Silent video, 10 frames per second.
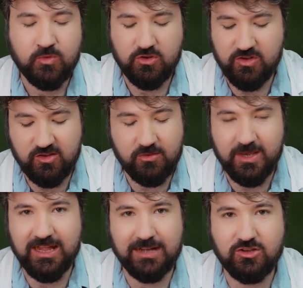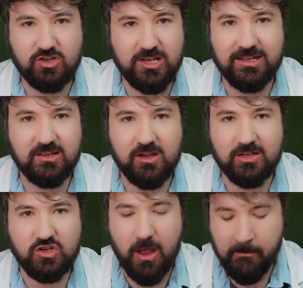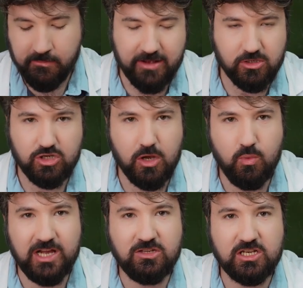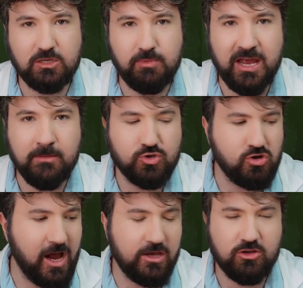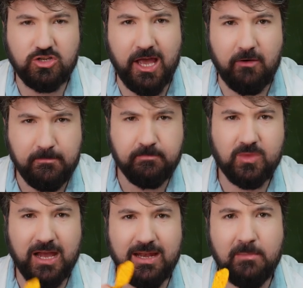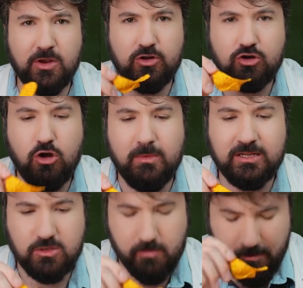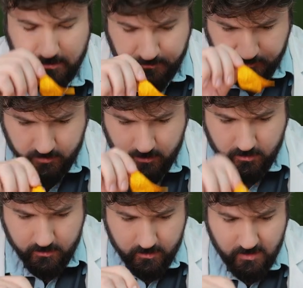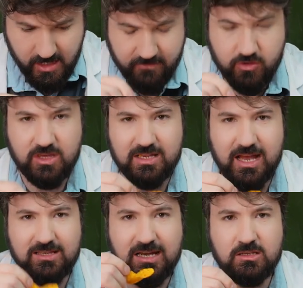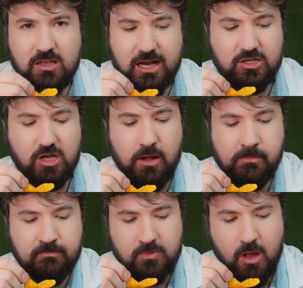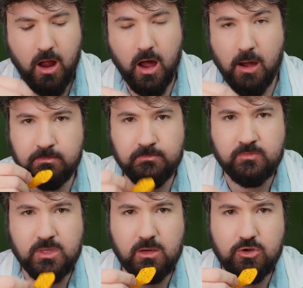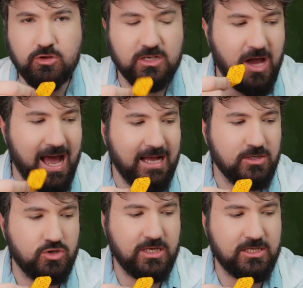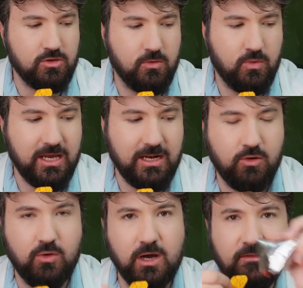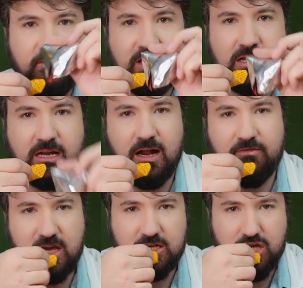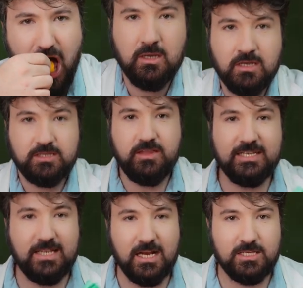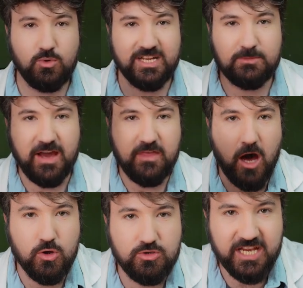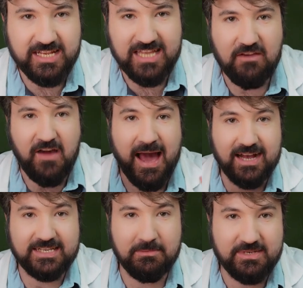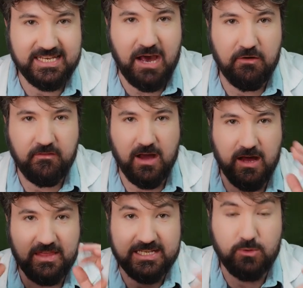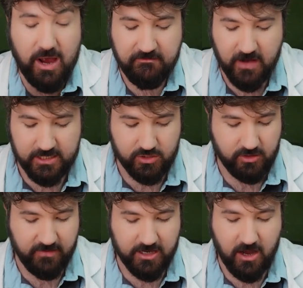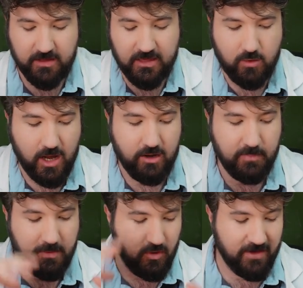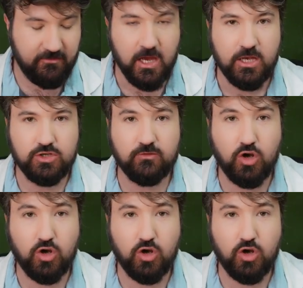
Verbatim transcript: You see, to me, that just tastes nicer. It's so weird to explain. Try it yourself and let me know in the comments if you think that tastes nicer um, using your hands or these sort of weird little uh, finger glove things. So this last one is by the OG DaveHax himself. Uh, this is where I first saw the video, and I think quite a lot of people have sort of